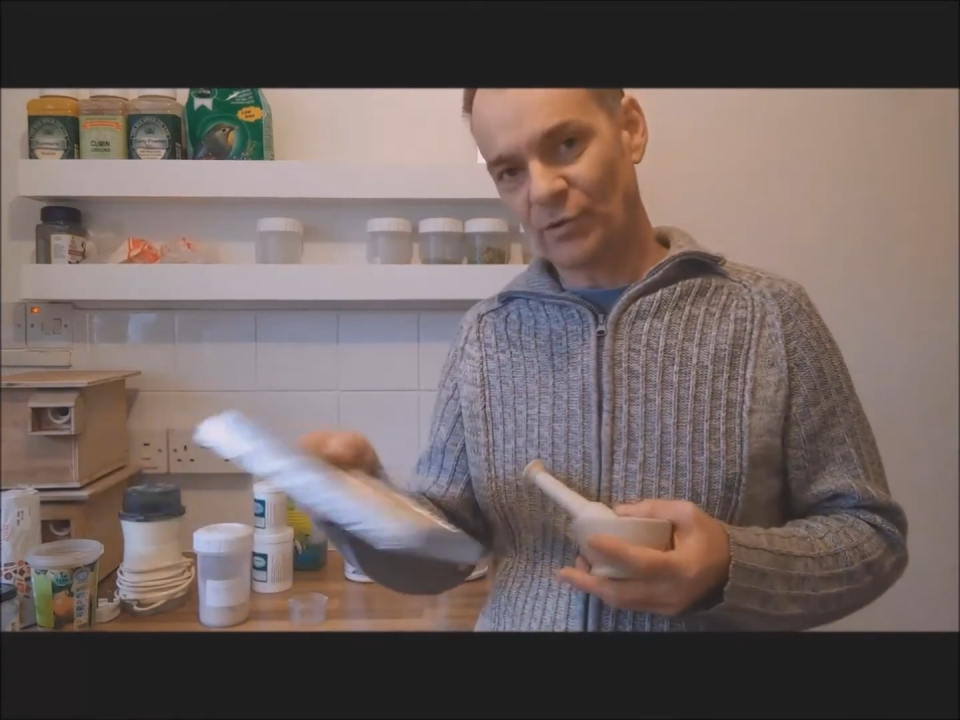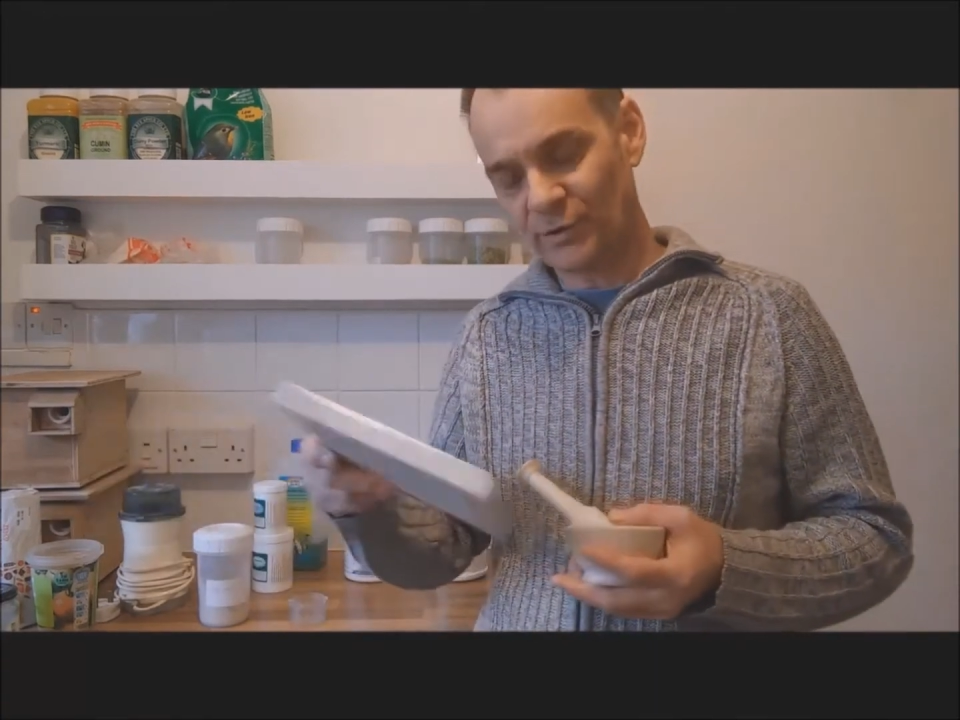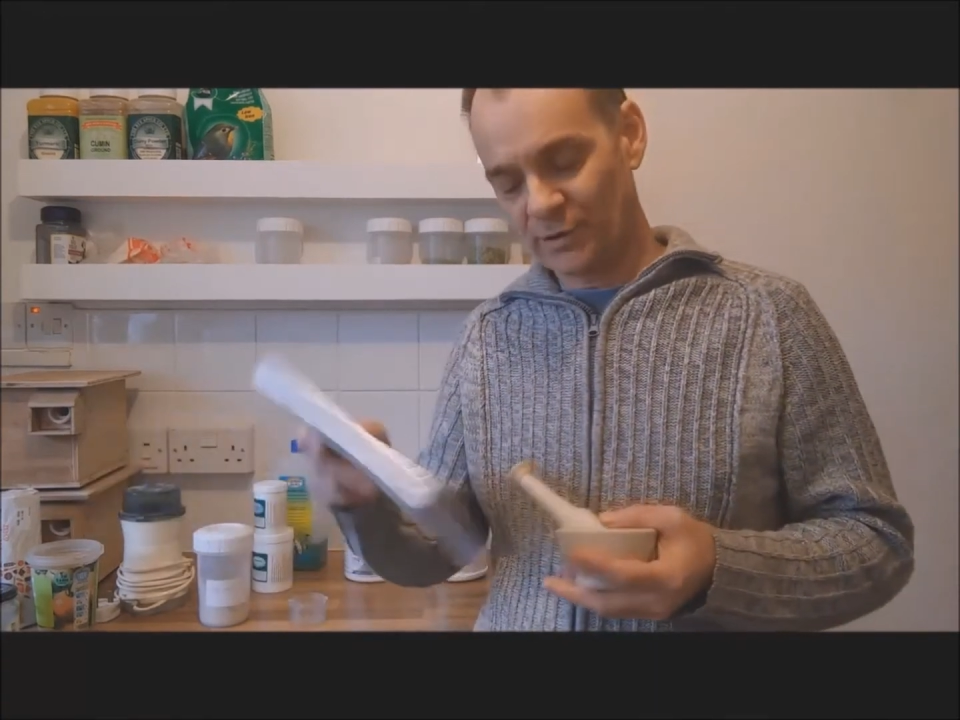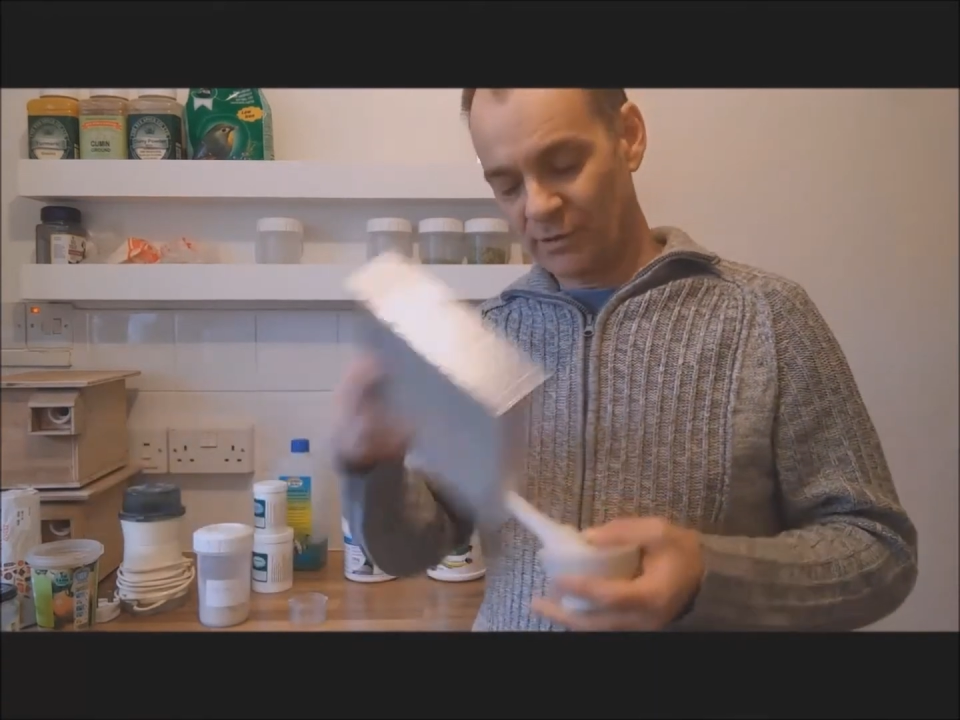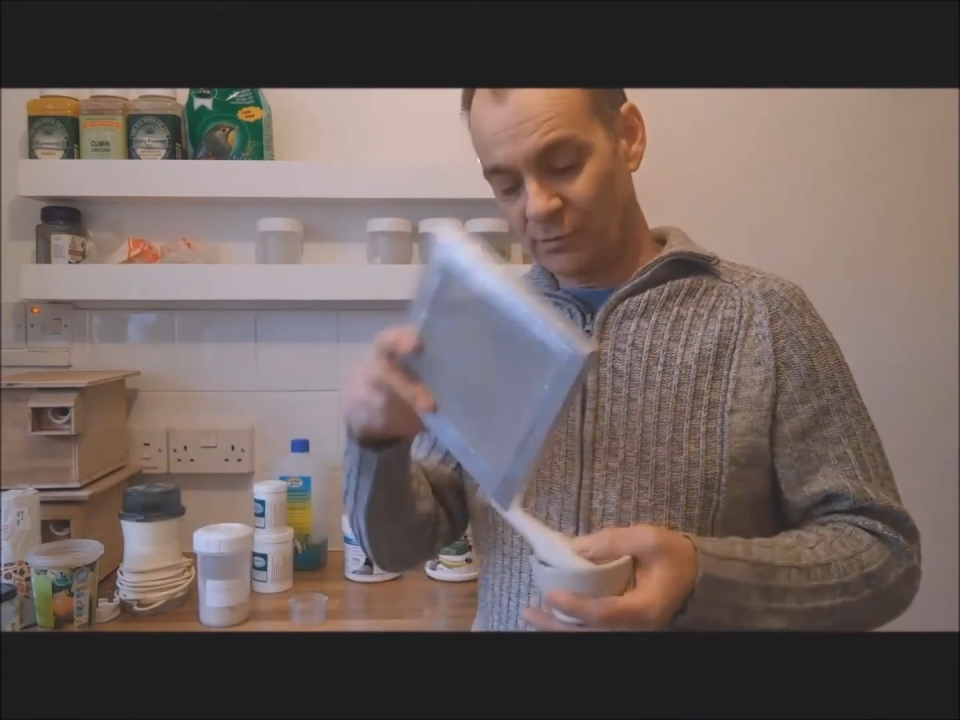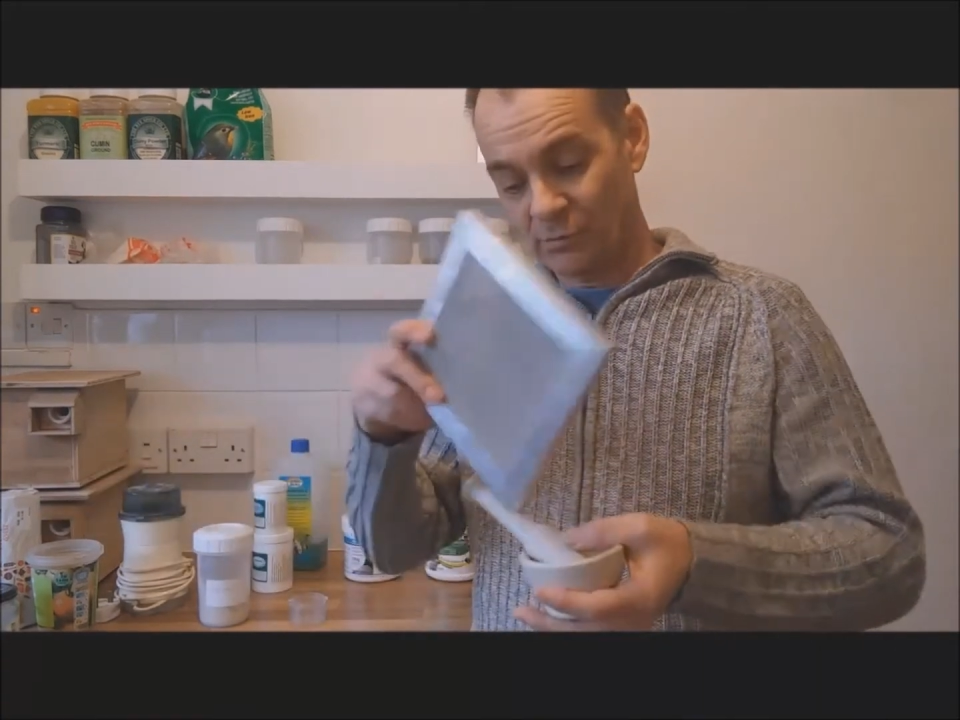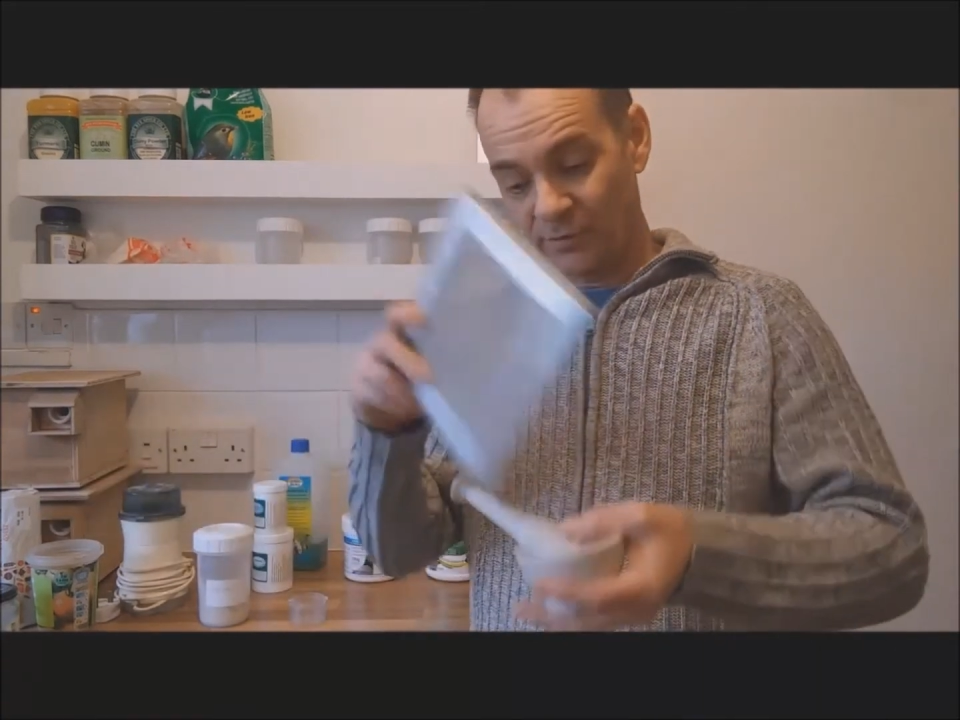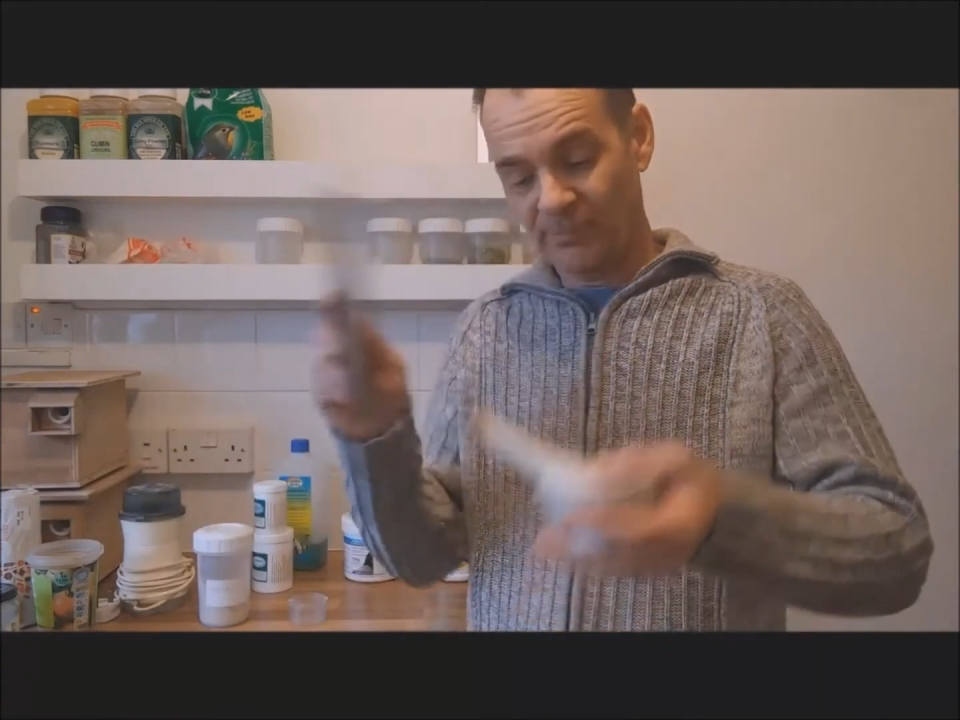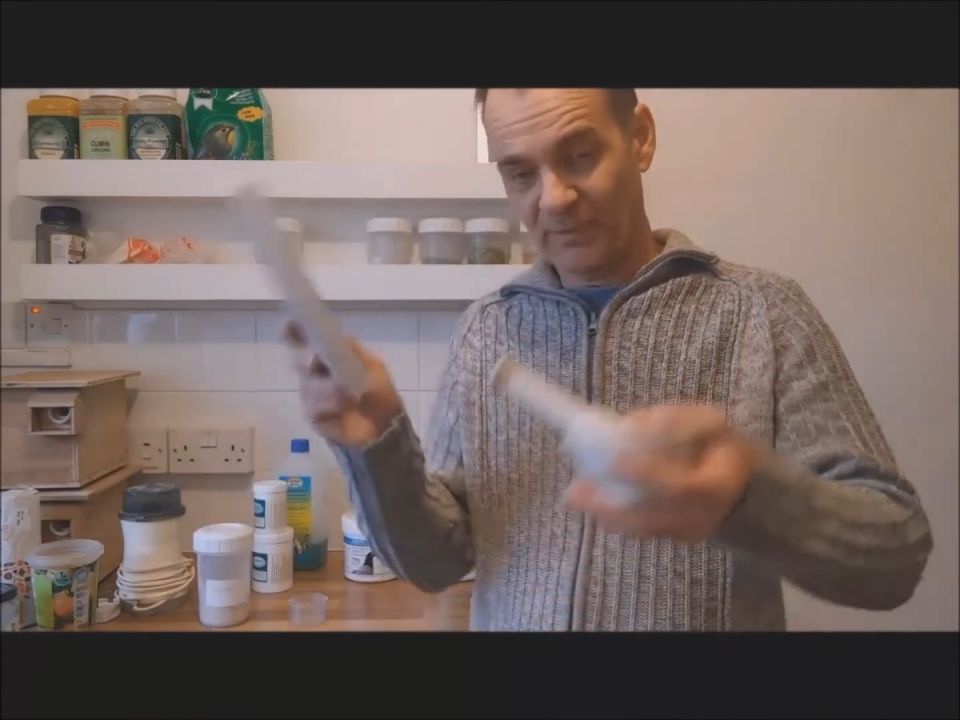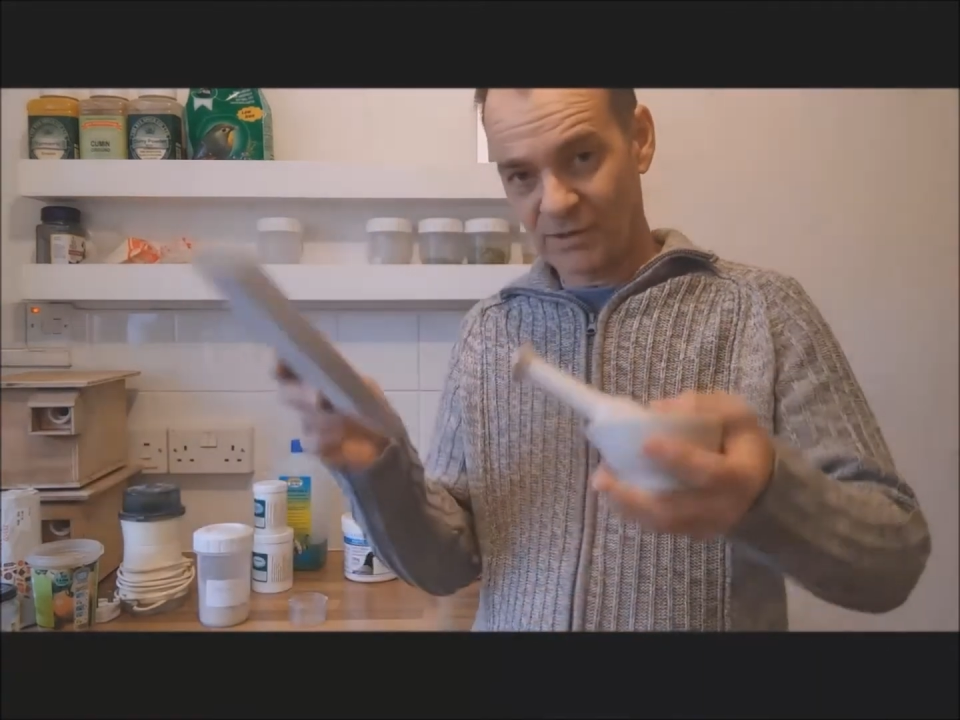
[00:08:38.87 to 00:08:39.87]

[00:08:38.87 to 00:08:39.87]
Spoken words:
grinder or your